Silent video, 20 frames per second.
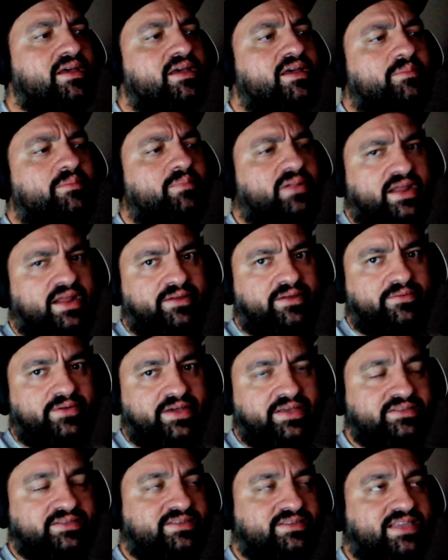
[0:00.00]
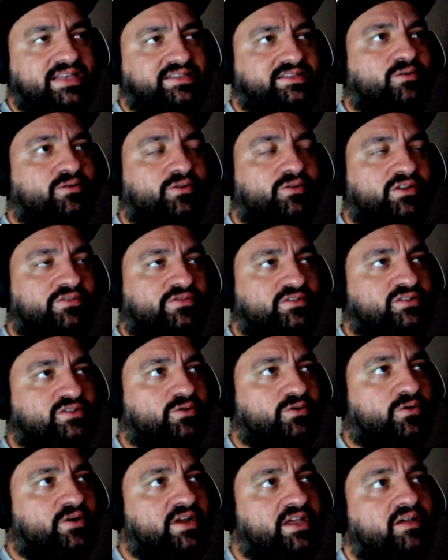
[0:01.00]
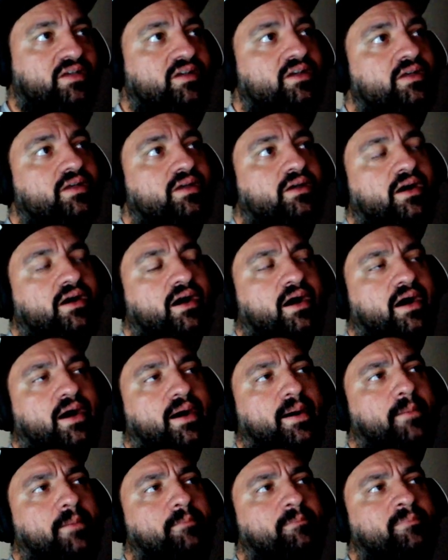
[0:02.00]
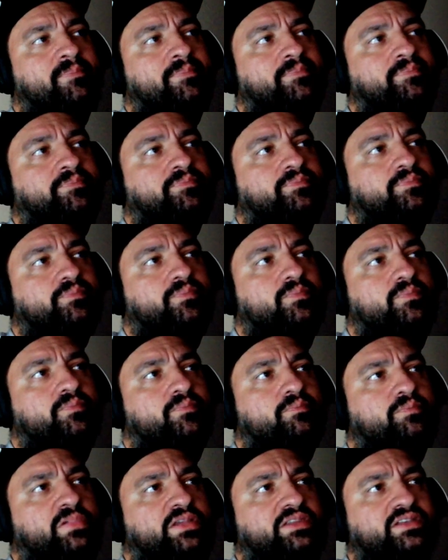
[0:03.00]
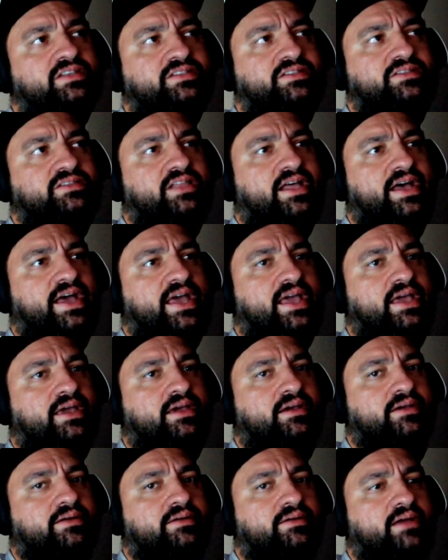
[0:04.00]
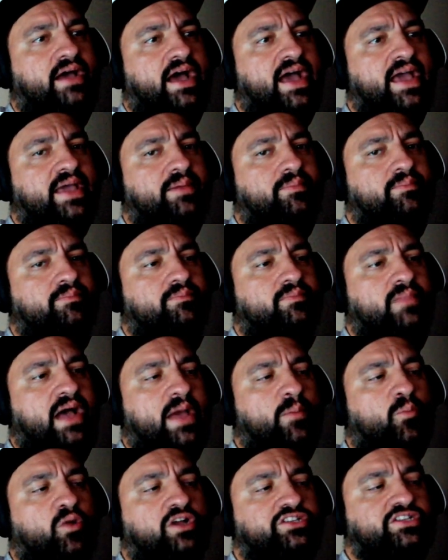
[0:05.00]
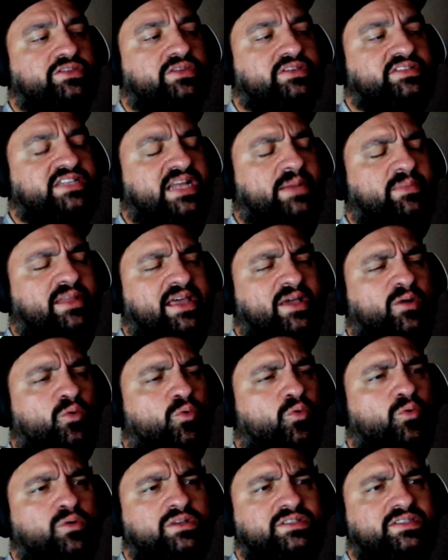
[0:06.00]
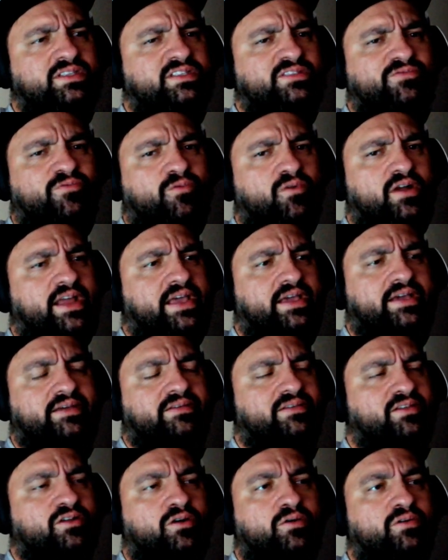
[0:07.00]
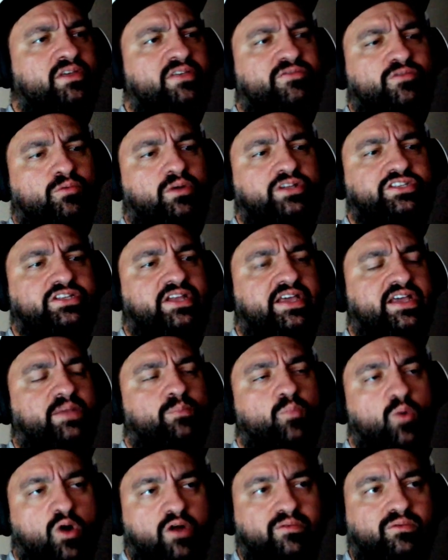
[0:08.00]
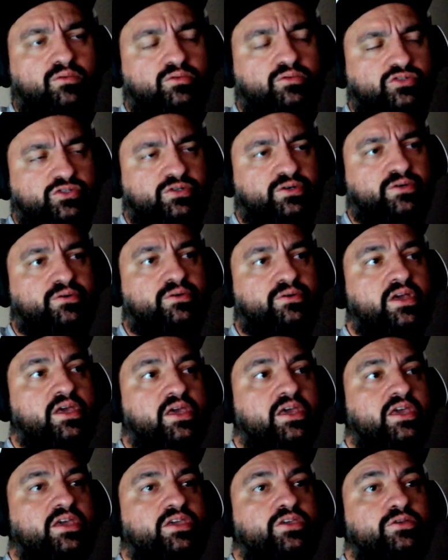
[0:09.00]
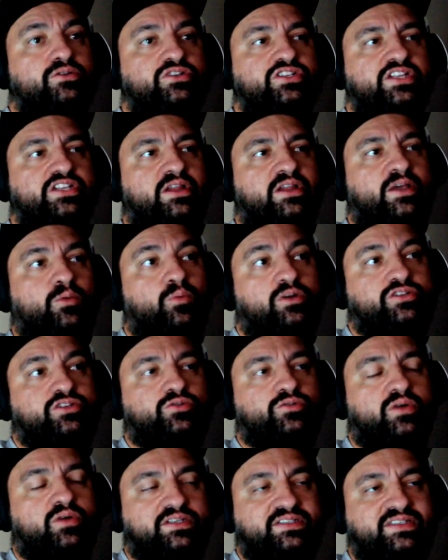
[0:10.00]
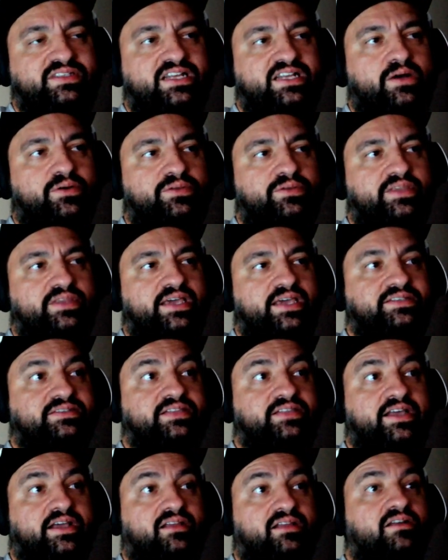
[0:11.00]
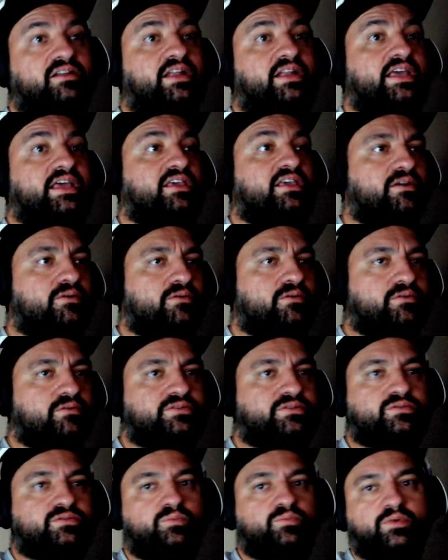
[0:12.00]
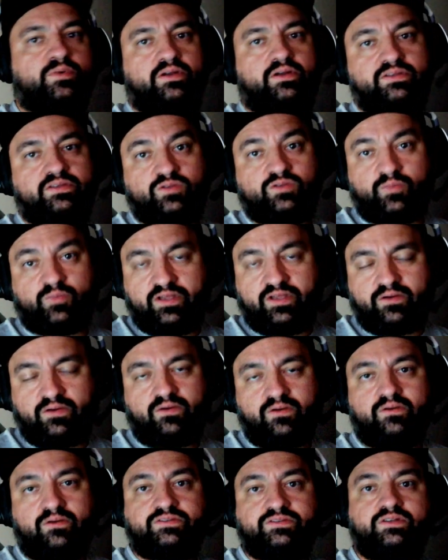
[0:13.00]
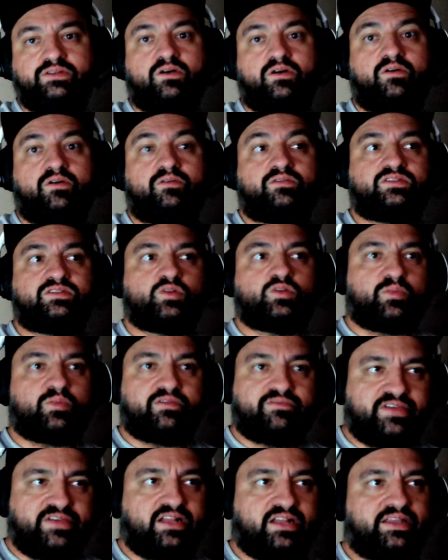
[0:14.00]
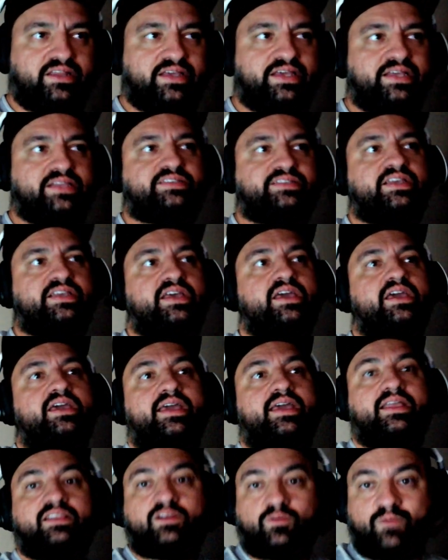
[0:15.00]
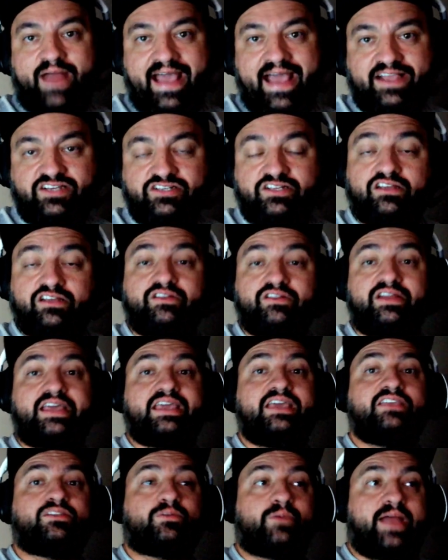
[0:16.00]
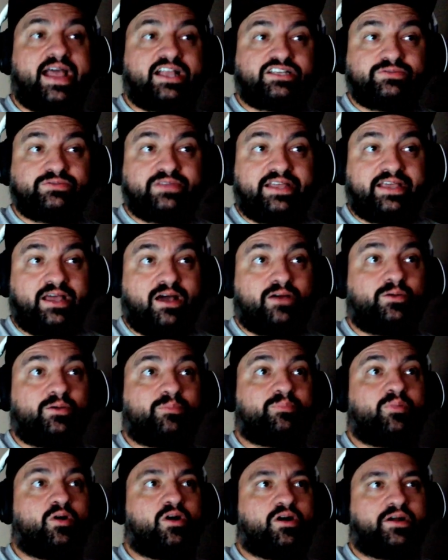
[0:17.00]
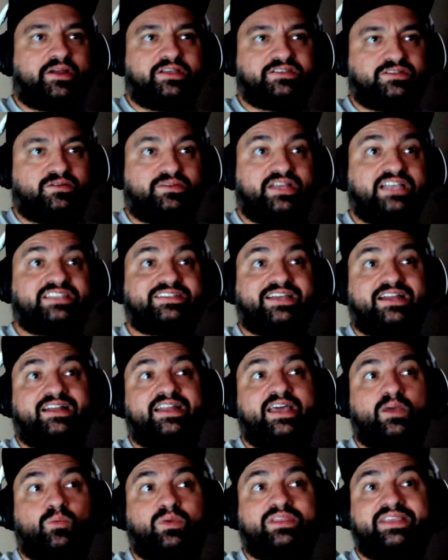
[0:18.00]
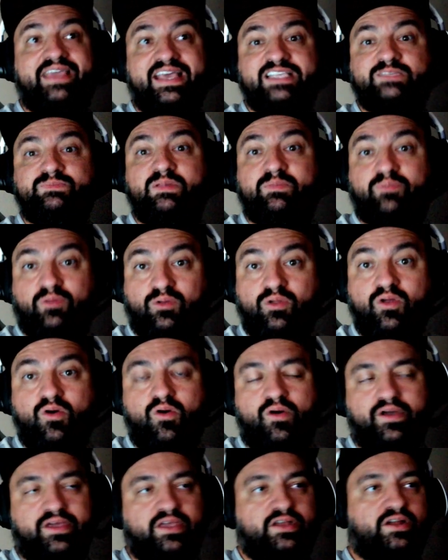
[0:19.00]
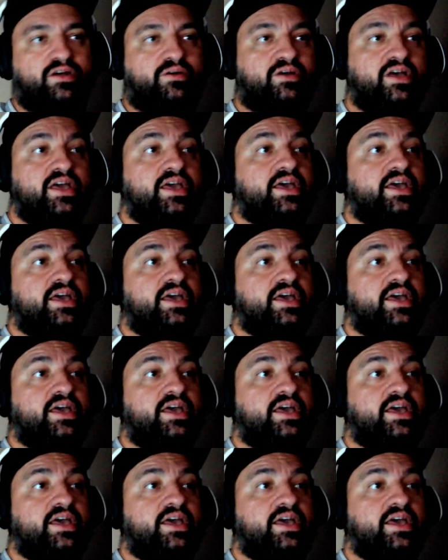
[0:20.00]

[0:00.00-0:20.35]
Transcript: But anyways, that's a whole different story. Um, but this is like I'm I'm watching this and I'm like, who was this for? Like, you know, if you're watching like a Marvel show, usually like what you want to see nowadays is like a lot of like heroes, super superheroes, you know, super villains, interaction, a lot of like interactions with like other parties, you know, that's kind of like what gets people going, you know.